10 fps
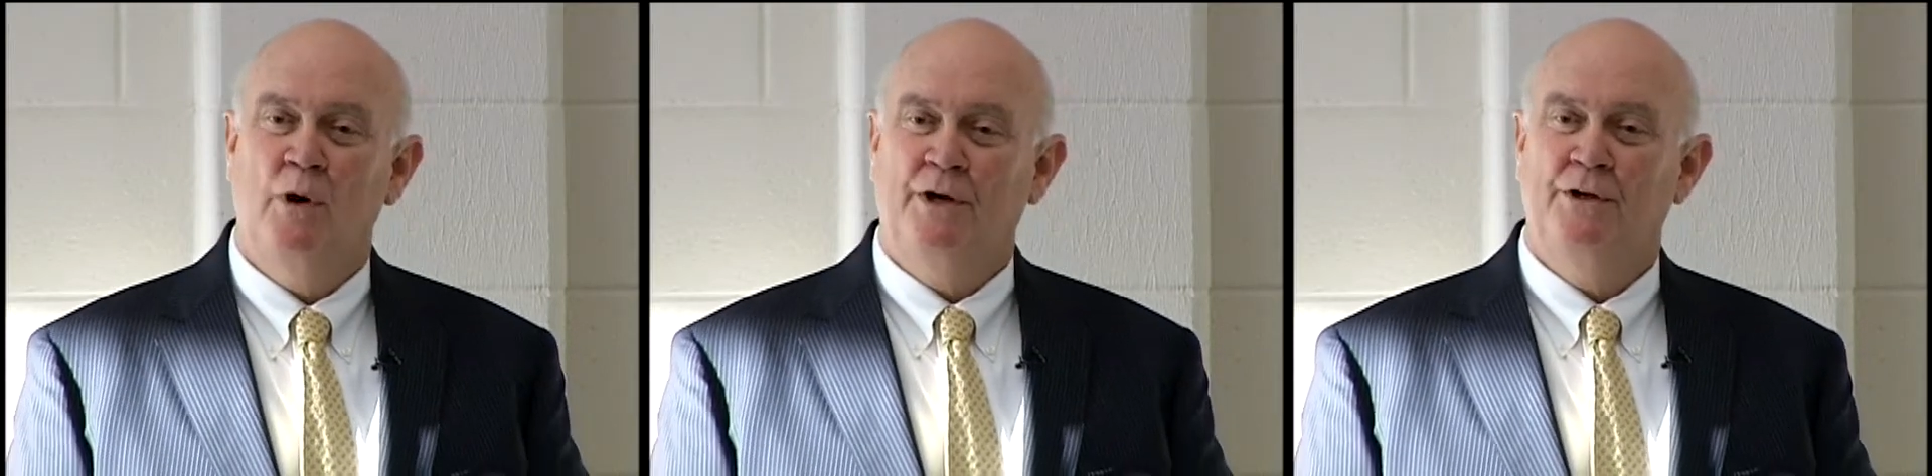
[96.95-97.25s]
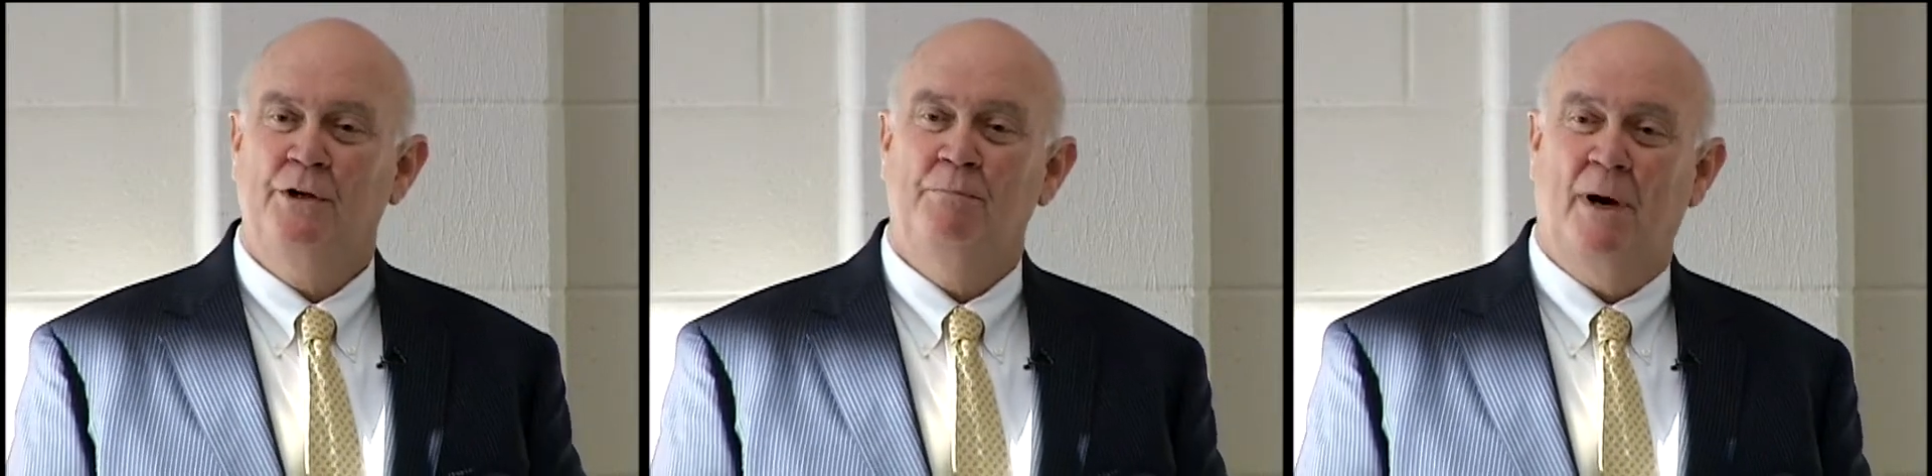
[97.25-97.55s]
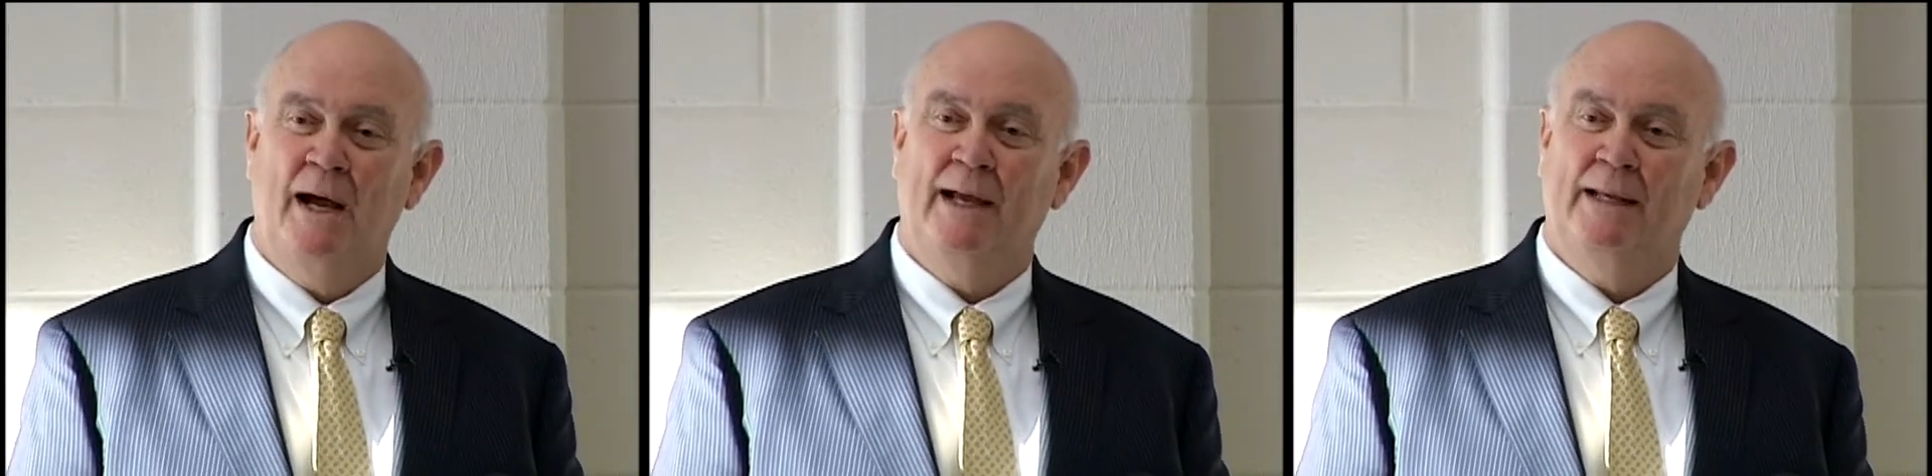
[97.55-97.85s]
what are you
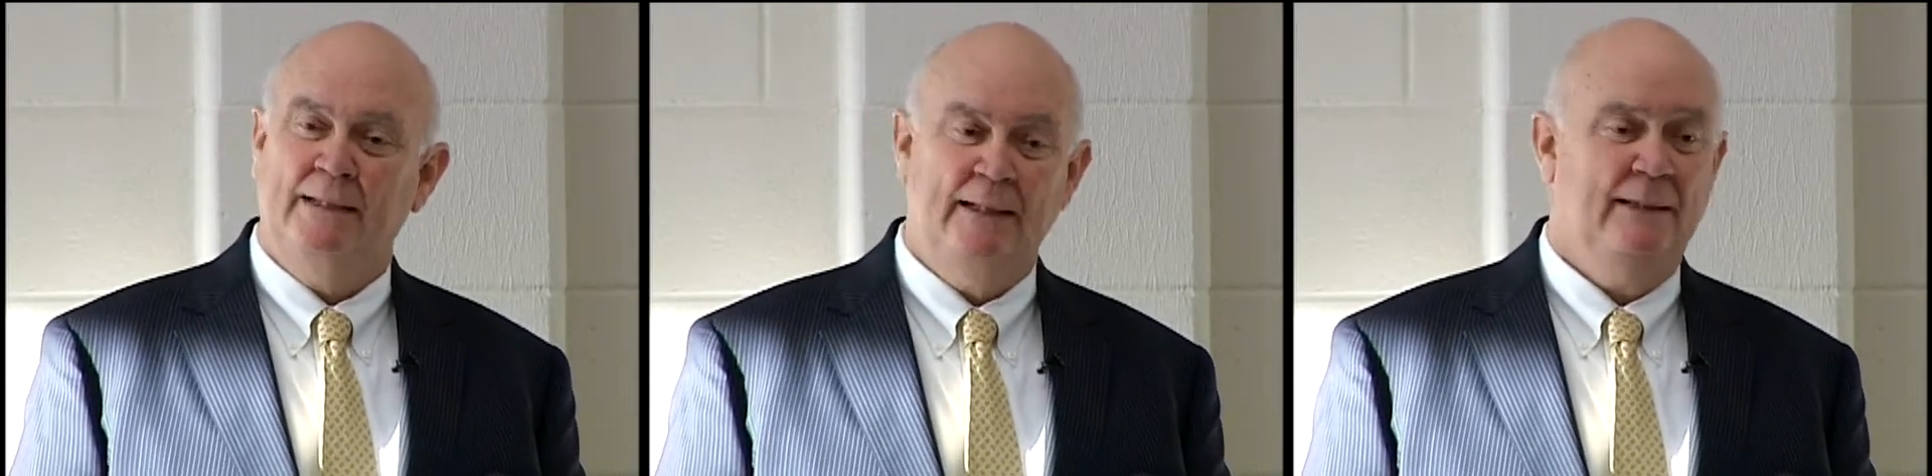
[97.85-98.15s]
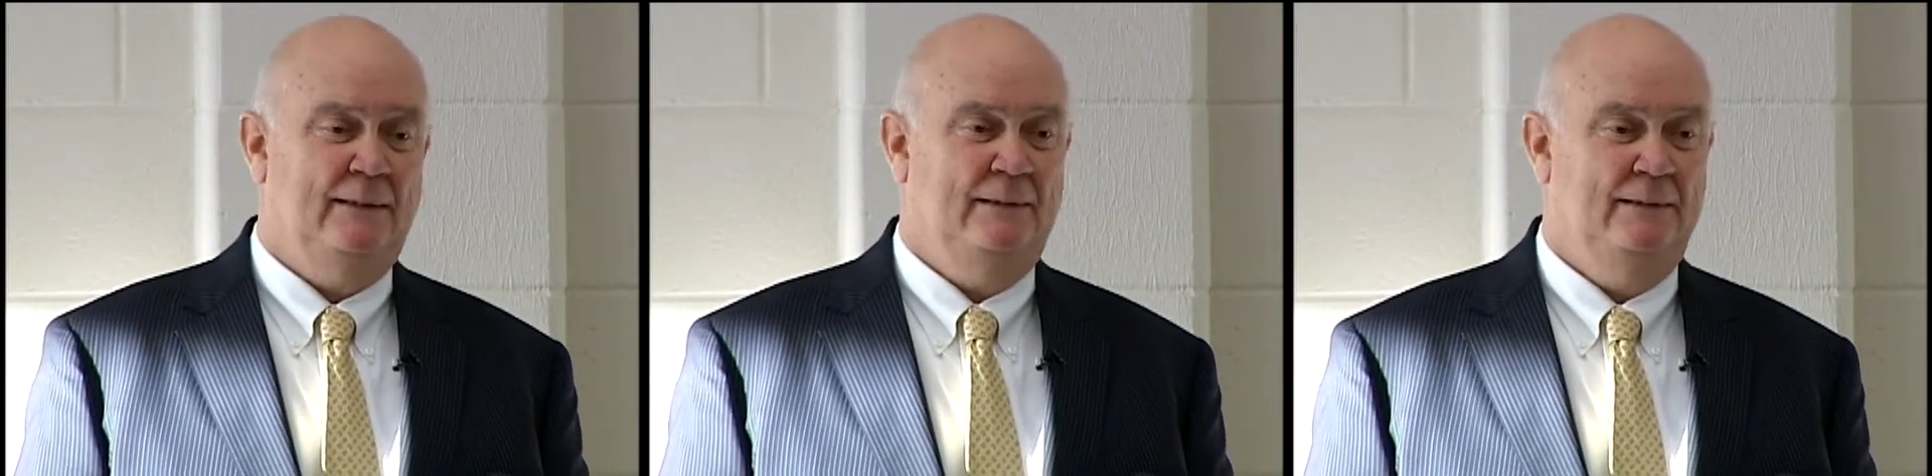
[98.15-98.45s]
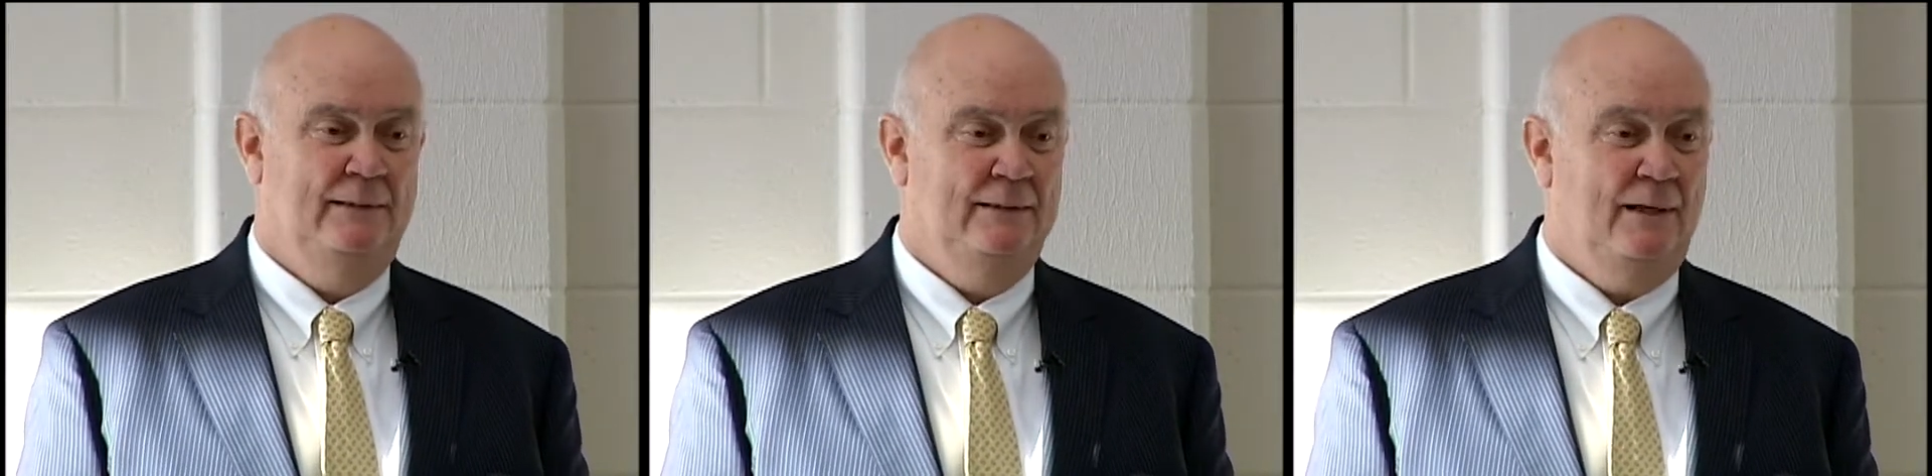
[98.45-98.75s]
buying now?
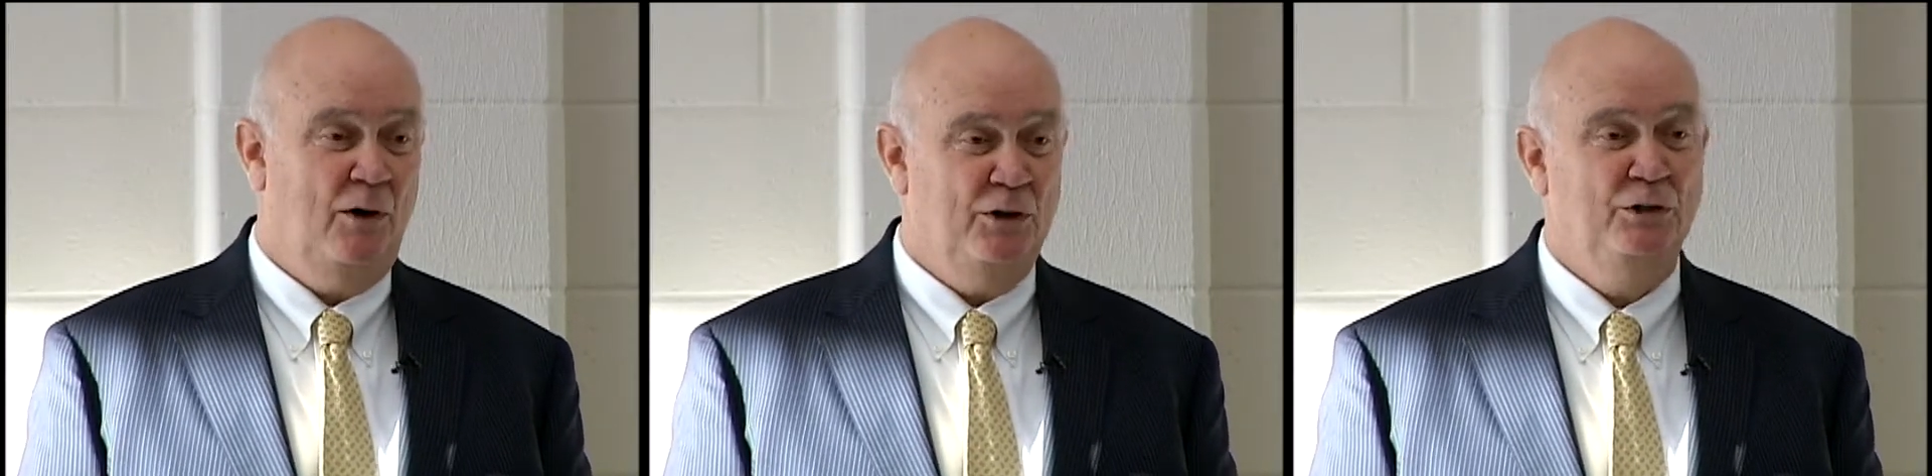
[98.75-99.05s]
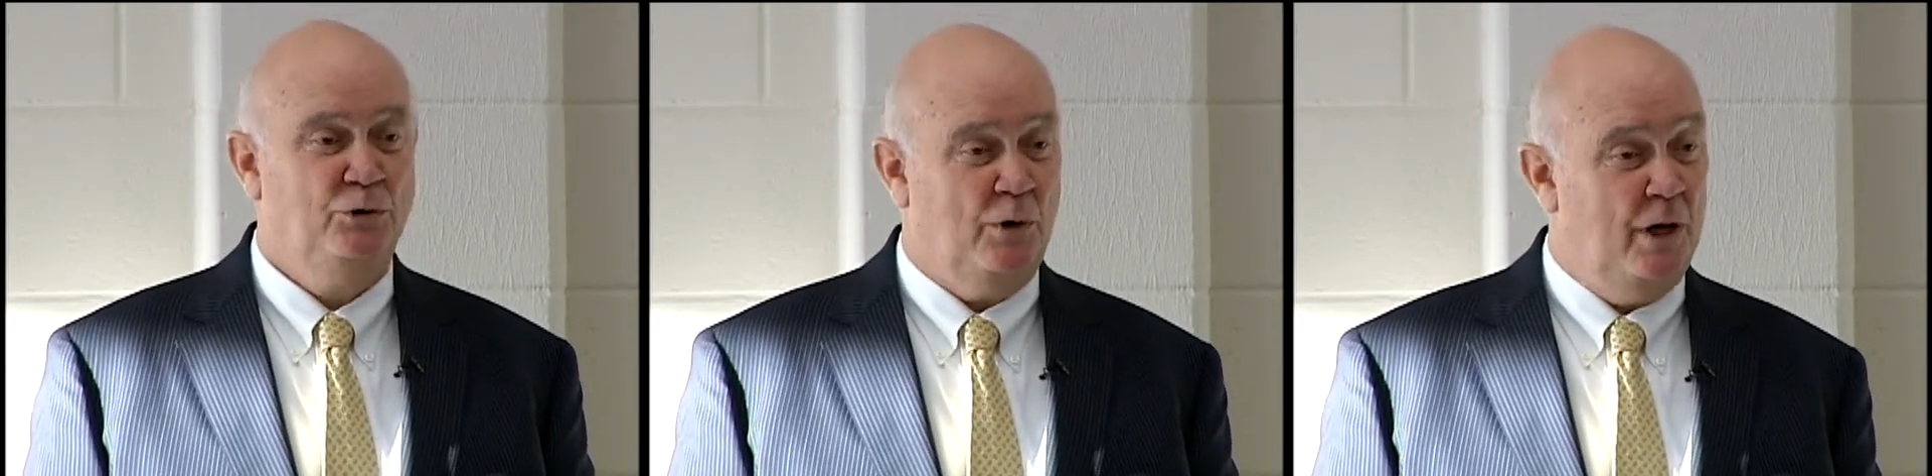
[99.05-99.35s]
Are you